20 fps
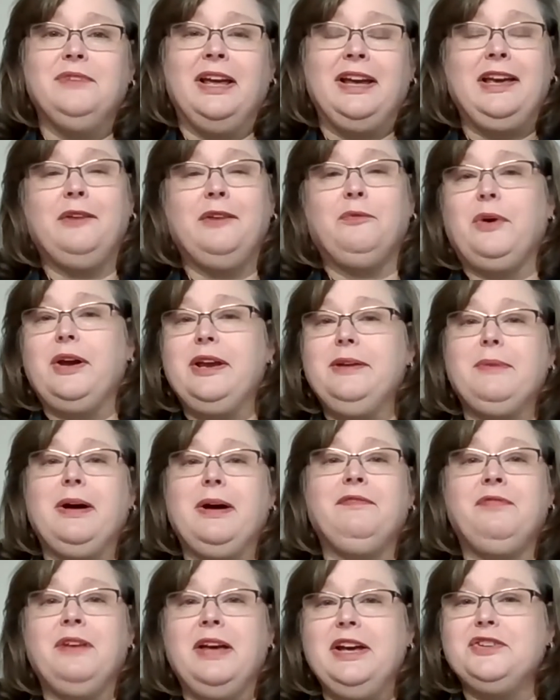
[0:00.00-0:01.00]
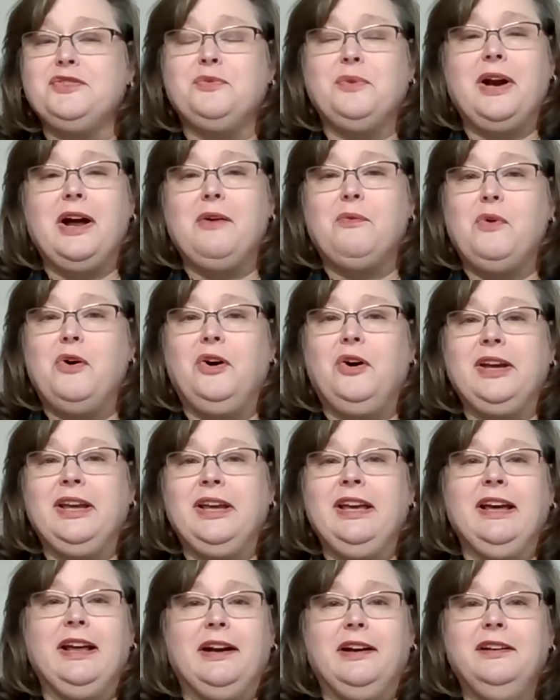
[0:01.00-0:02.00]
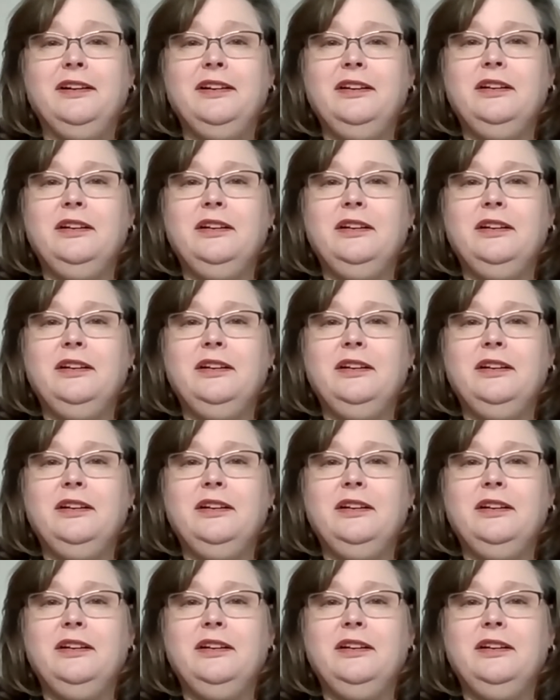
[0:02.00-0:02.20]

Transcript: They can read my face when I walk in.